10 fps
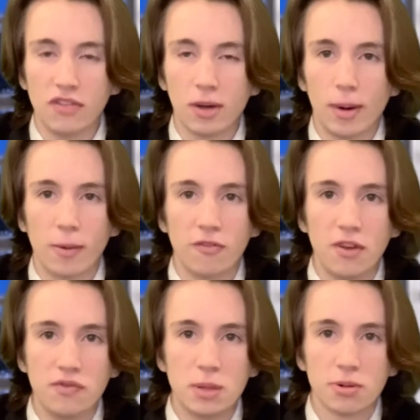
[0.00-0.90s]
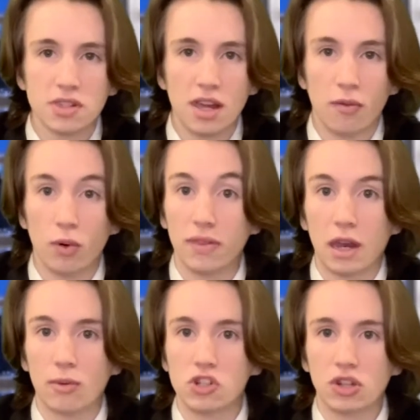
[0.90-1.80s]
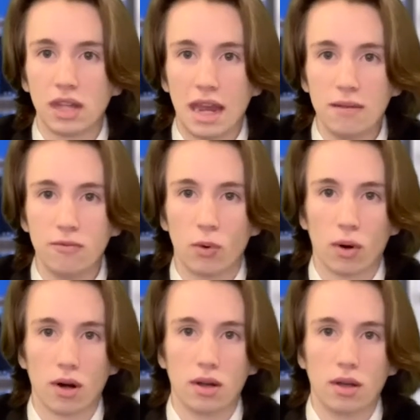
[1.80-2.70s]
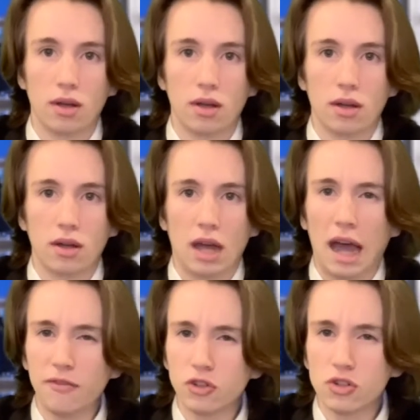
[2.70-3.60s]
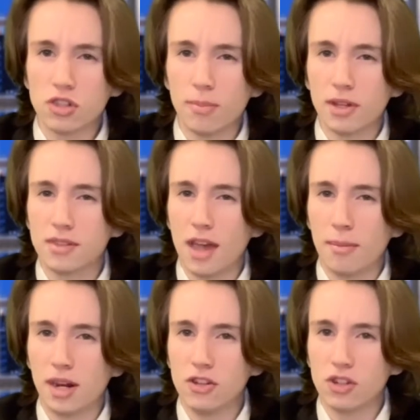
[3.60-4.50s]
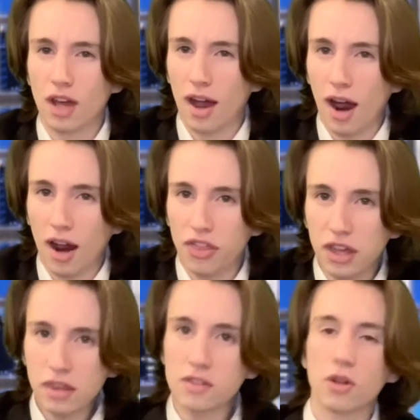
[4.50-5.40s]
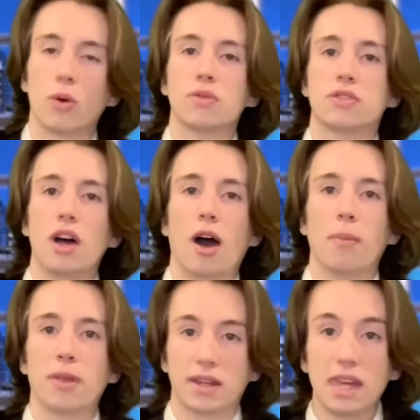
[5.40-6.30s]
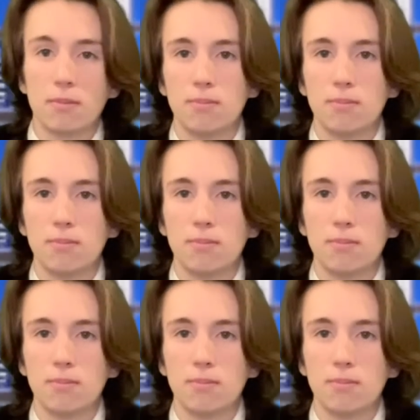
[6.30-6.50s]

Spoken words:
about 50% of what they originally aimed for. After some examination, I think this holds up. Like, take my